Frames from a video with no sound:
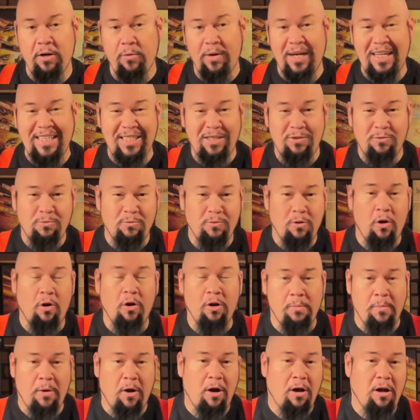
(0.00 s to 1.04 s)
one is the
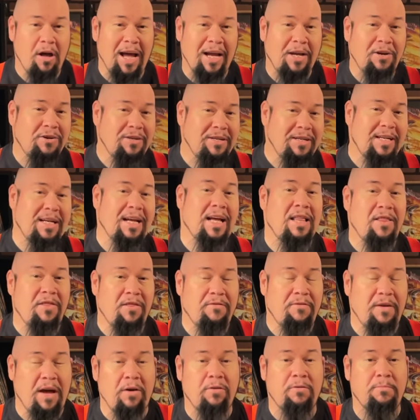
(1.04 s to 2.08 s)
Rollerball. I couldn't get
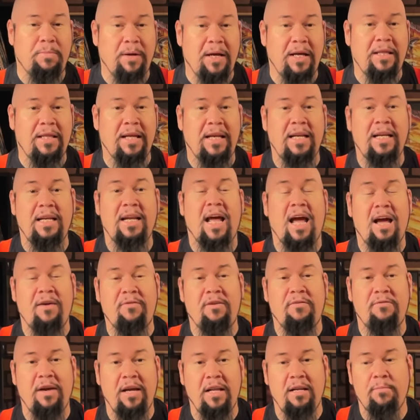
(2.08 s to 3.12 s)
the fountain pen. They didn't have
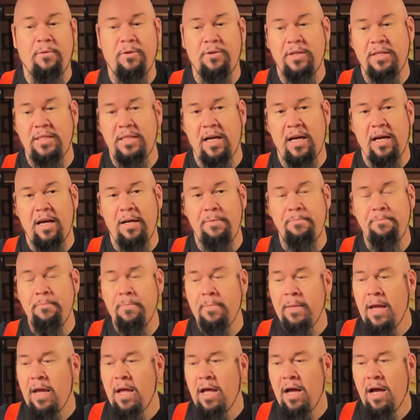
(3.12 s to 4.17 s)
it available at the time.
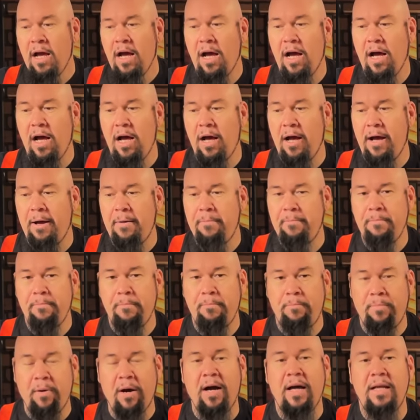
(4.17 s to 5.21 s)

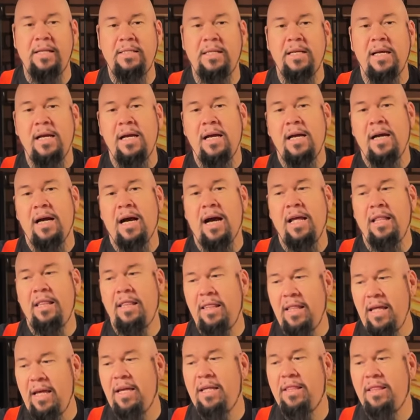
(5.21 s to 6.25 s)
Um, but I
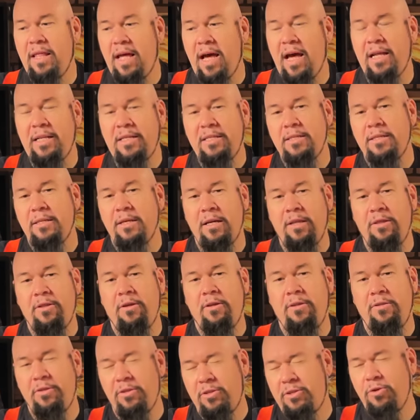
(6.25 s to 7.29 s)
think that
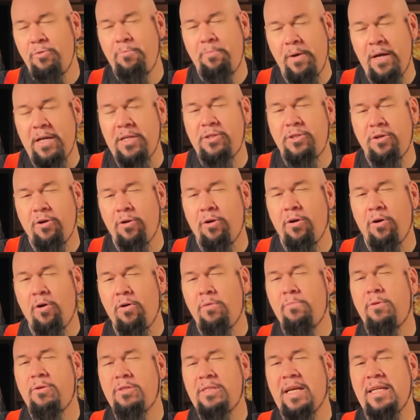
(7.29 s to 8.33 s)
the, the two pens are
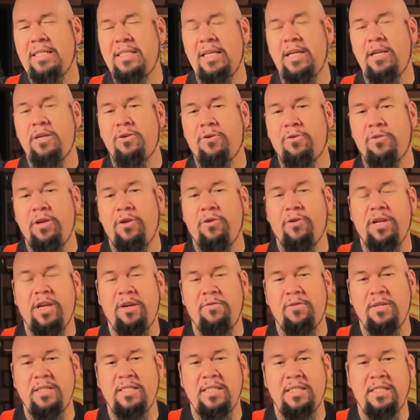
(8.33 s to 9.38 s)
almost identical. The only
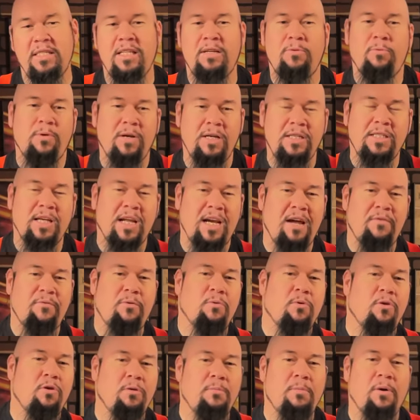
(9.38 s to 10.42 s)
difference is that one is going to have a
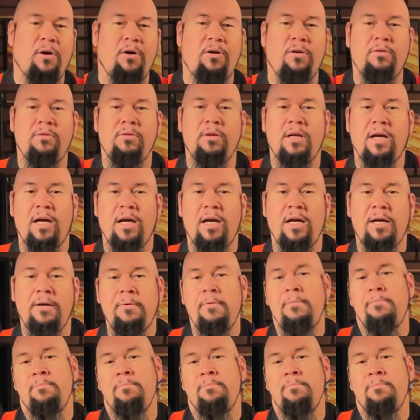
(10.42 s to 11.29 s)
Rollerball uh,